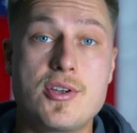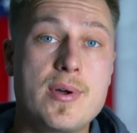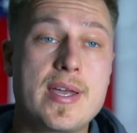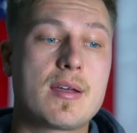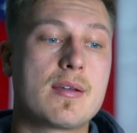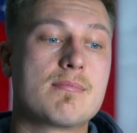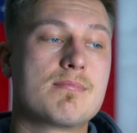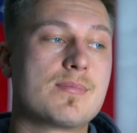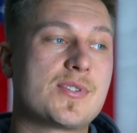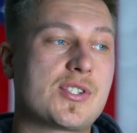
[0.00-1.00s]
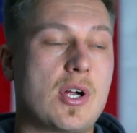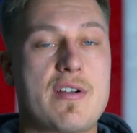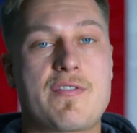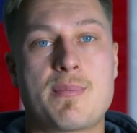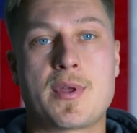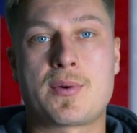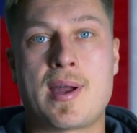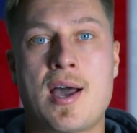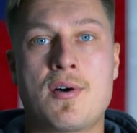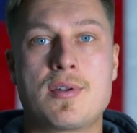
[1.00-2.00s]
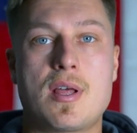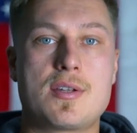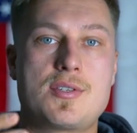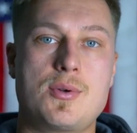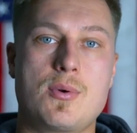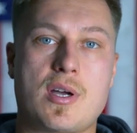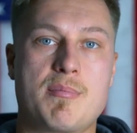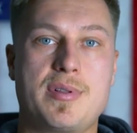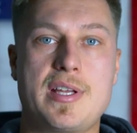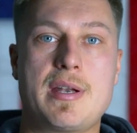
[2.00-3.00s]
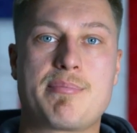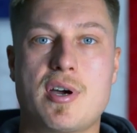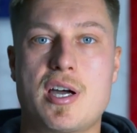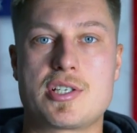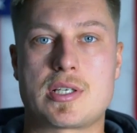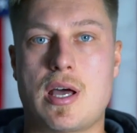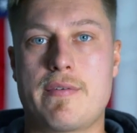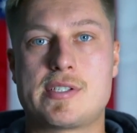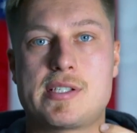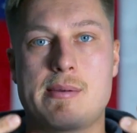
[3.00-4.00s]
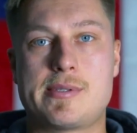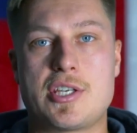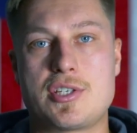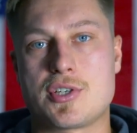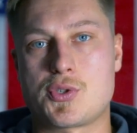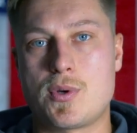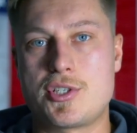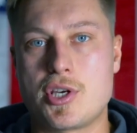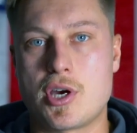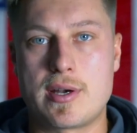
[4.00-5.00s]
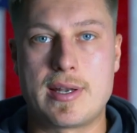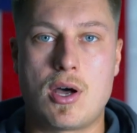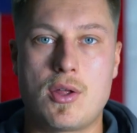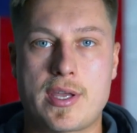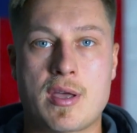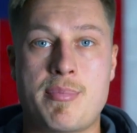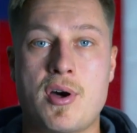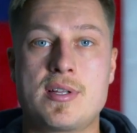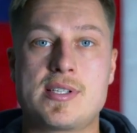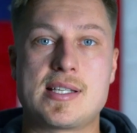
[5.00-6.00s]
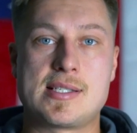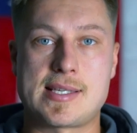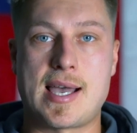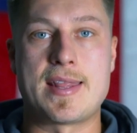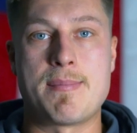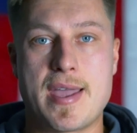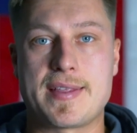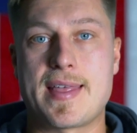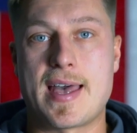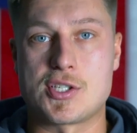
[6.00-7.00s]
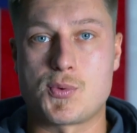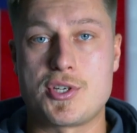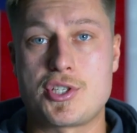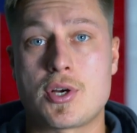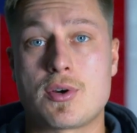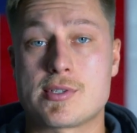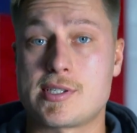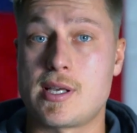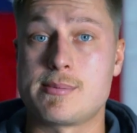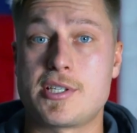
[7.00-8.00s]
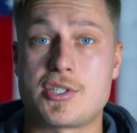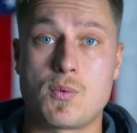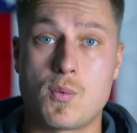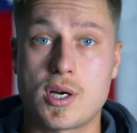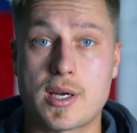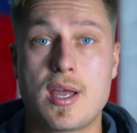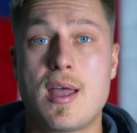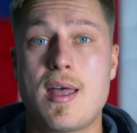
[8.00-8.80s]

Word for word: doing, starting from the ground to a completed project of a substation or switchyard and all the components inside that make that switchyard or substation work.